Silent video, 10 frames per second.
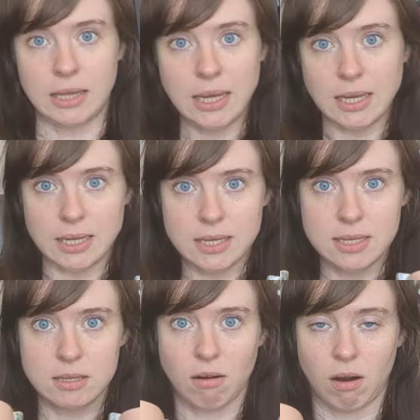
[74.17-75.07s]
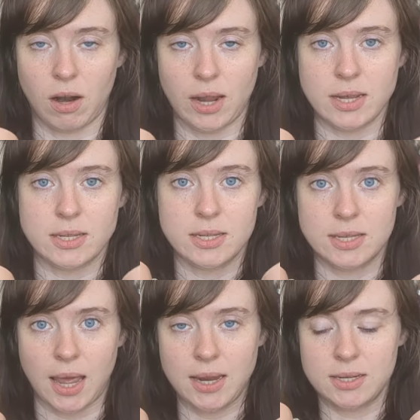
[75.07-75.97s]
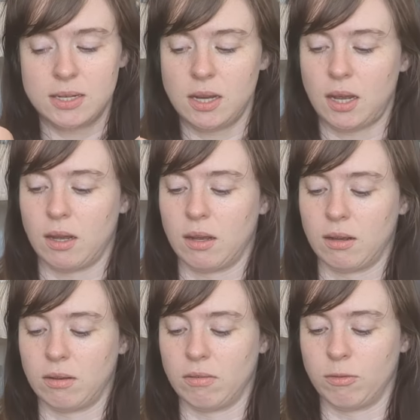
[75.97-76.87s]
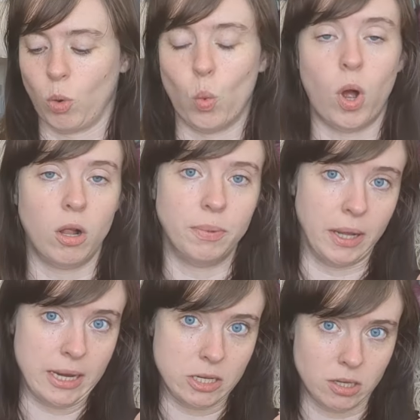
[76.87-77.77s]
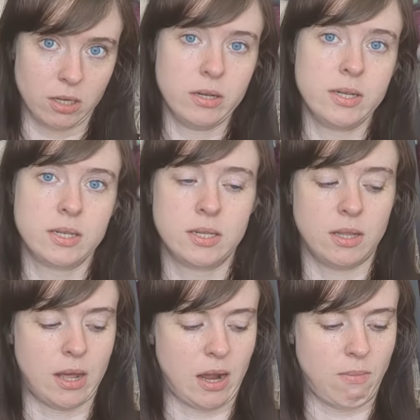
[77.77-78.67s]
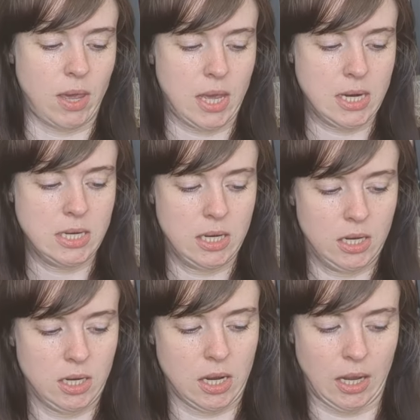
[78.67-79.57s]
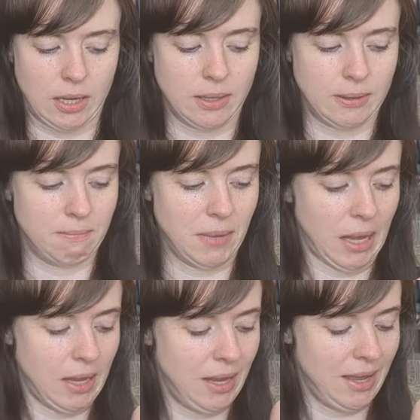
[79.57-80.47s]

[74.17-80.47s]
these are a set of wall planters that I made. And